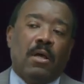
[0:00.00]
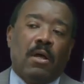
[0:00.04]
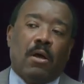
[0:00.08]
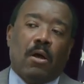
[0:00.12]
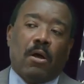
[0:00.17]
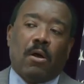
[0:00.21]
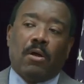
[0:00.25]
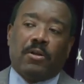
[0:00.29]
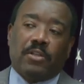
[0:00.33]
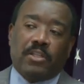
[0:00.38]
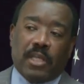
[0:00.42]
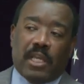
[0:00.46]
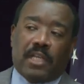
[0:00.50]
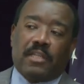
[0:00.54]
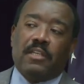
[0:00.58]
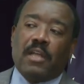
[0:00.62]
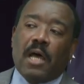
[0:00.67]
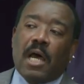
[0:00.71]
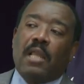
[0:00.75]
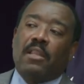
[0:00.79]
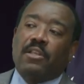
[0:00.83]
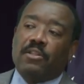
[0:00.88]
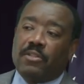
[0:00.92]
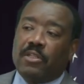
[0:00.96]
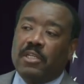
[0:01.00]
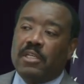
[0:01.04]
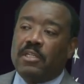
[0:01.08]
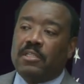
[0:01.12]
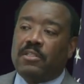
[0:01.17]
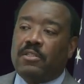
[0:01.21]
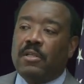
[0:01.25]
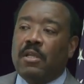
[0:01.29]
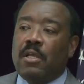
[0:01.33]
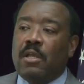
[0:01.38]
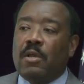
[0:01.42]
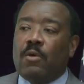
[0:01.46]
our
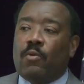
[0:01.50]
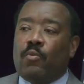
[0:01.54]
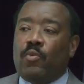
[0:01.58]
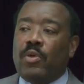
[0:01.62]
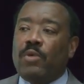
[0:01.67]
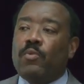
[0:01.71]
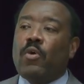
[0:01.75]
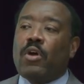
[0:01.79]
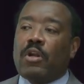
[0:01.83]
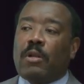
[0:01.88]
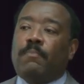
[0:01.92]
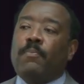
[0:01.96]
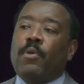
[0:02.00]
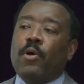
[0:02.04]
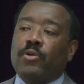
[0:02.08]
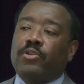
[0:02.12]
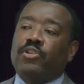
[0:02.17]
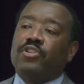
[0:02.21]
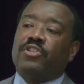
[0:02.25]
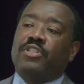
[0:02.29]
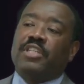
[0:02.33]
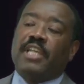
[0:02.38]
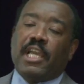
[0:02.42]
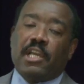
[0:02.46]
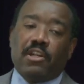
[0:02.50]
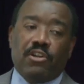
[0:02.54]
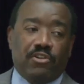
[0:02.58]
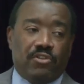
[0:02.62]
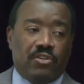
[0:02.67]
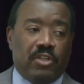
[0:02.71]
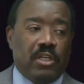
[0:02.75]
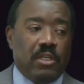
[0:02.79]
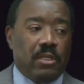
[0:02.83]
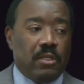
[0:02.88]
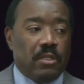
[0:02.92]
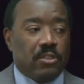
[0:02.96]
technologies we want to purchase the energy.